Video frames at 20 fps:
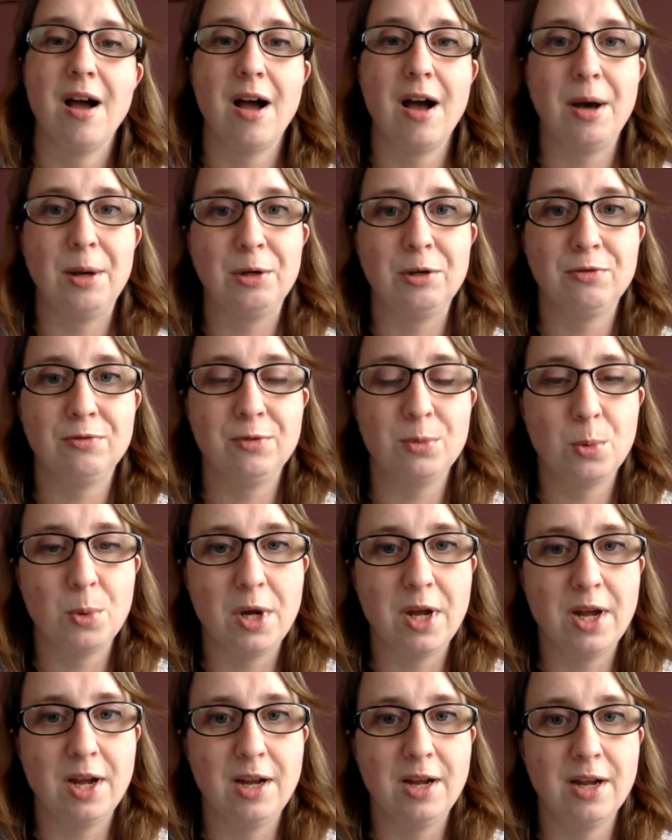out of the
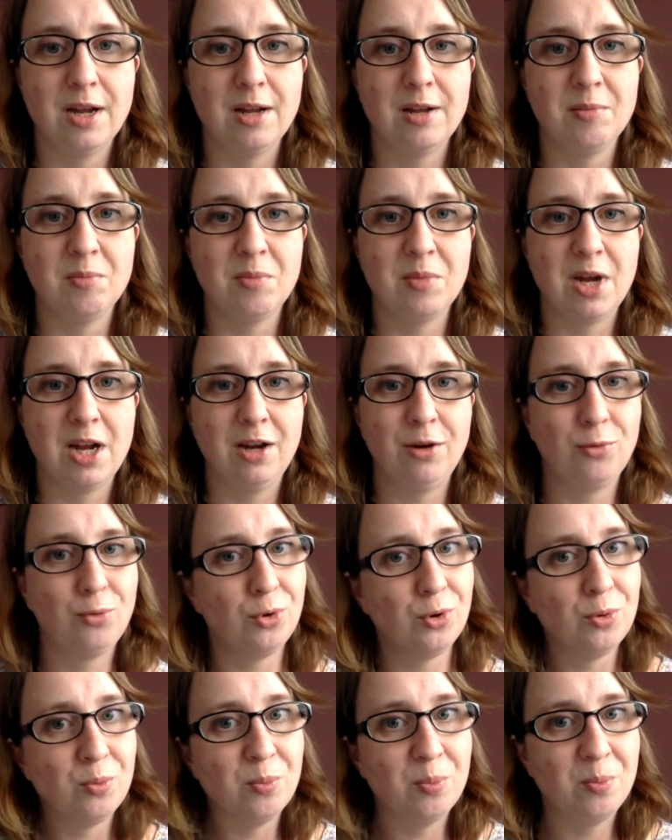way and make
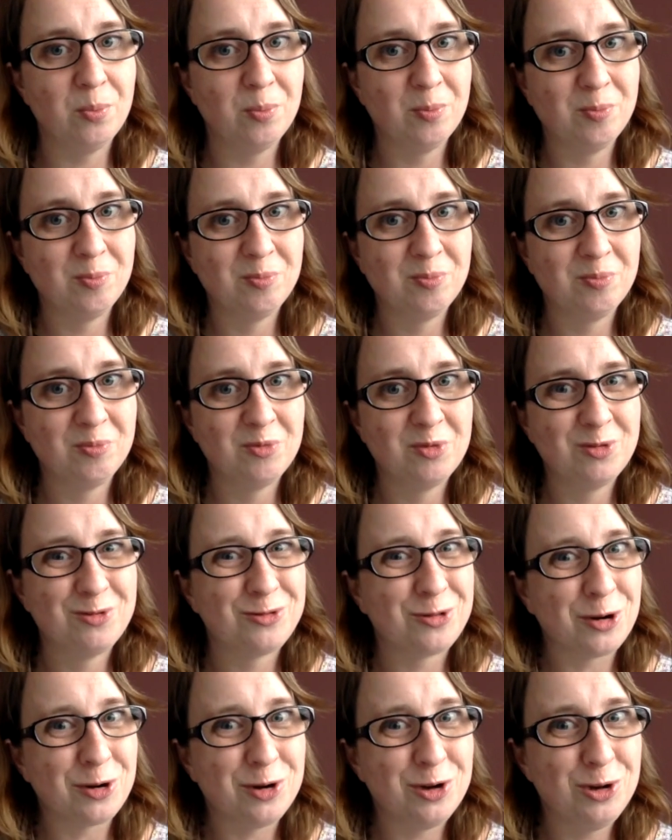room
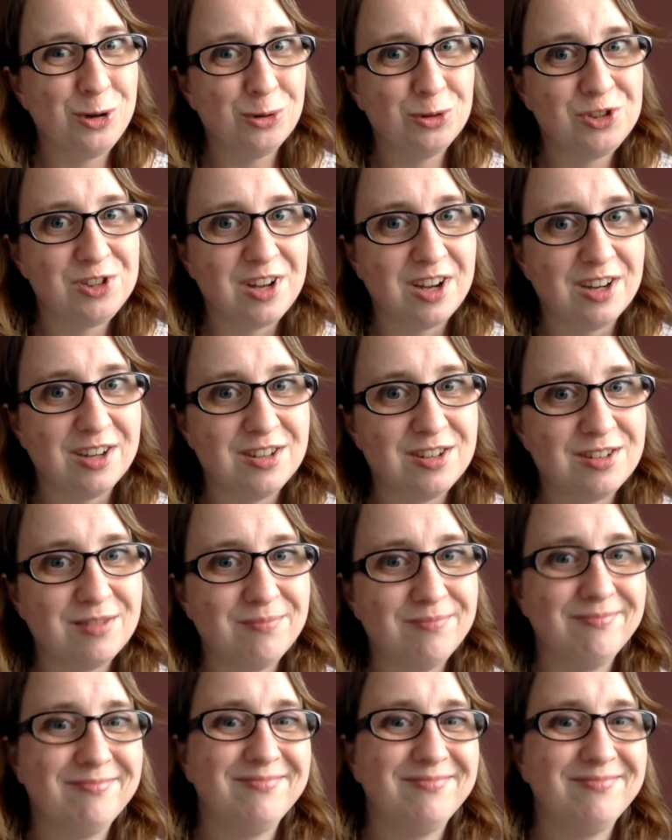for new stash.